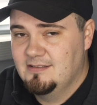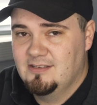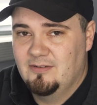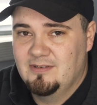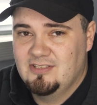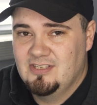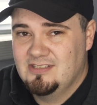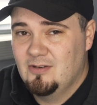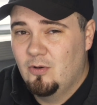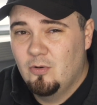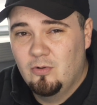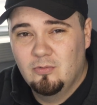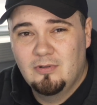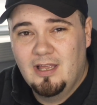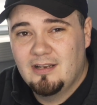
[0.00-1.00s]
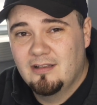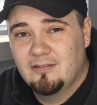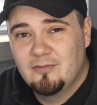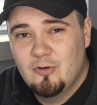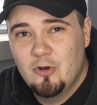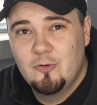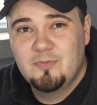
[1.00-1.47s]
So it's just a whole lot
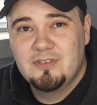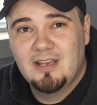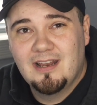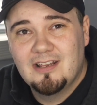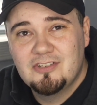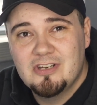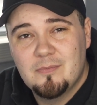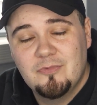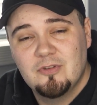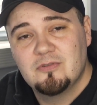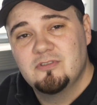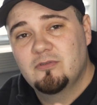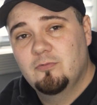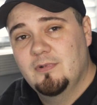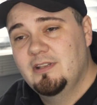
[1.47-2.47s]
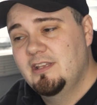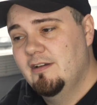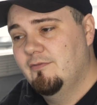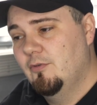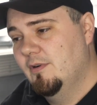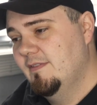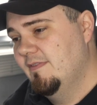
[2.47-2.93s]
of hoops you got to jump through. So really
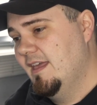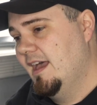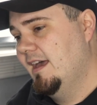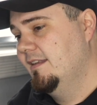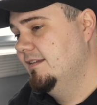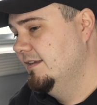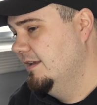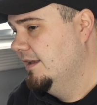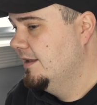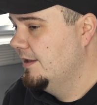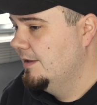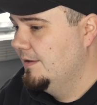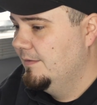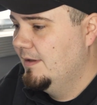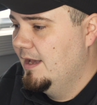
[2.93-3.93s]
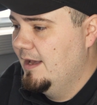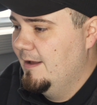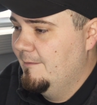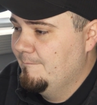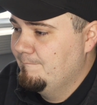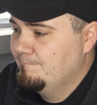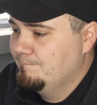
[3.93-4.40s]
avoid that.
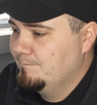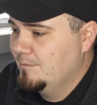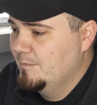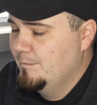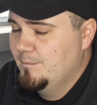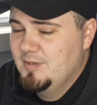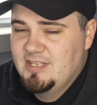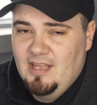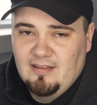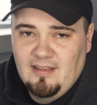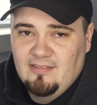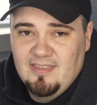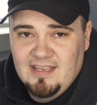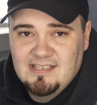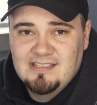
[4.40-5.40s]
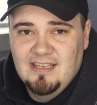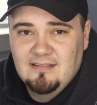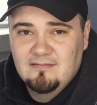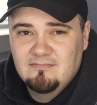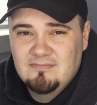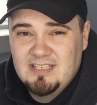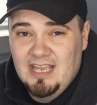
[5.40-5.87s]
Selling things
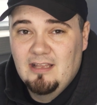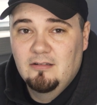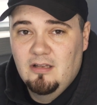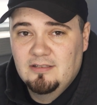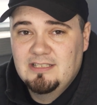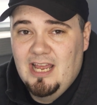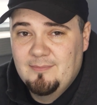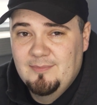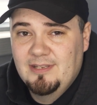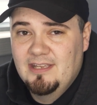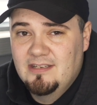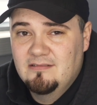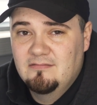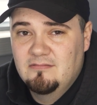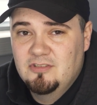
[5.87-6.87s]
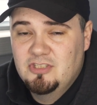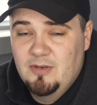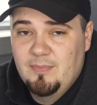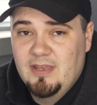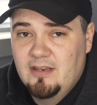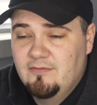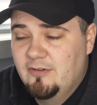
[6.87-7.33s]
that take a long time to get
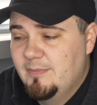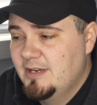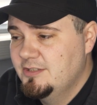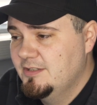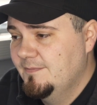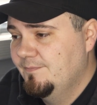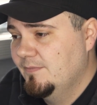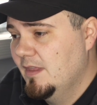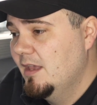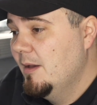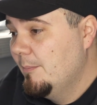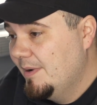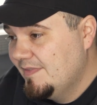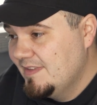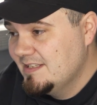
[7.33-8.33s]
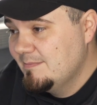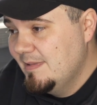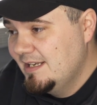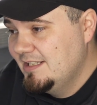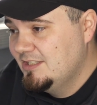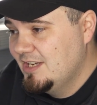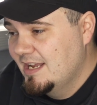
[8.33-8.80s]
shipping information. But this
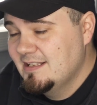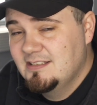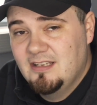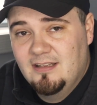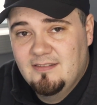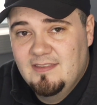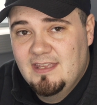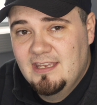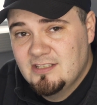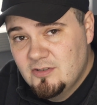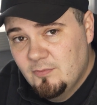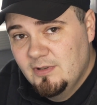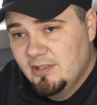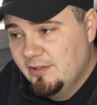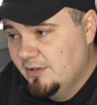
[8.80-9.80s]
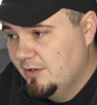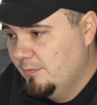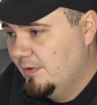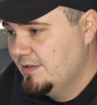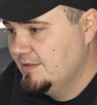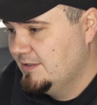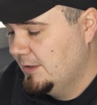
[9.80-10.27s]
mini chainsaw thing is a really good
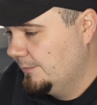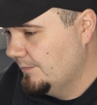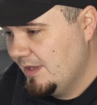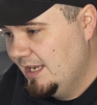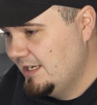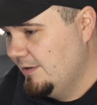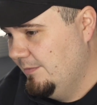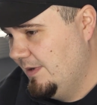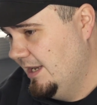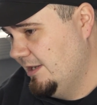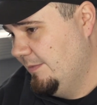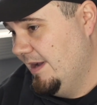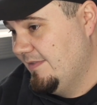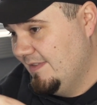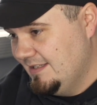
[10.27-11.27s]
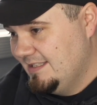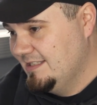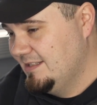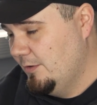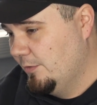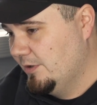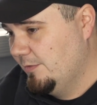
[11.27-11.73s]
one. So anyway, this is
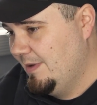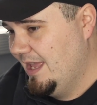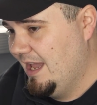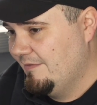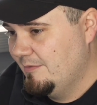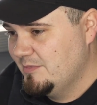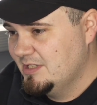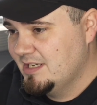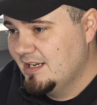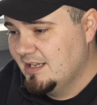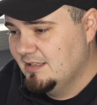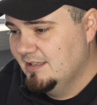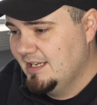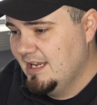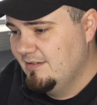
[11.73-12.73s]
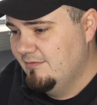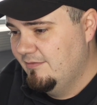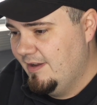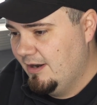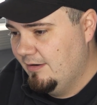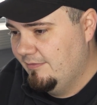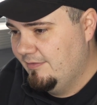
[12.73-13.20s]
the order we have. I'm just going to click it and
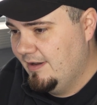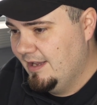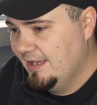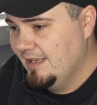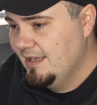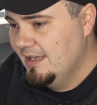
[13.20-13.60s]
verify.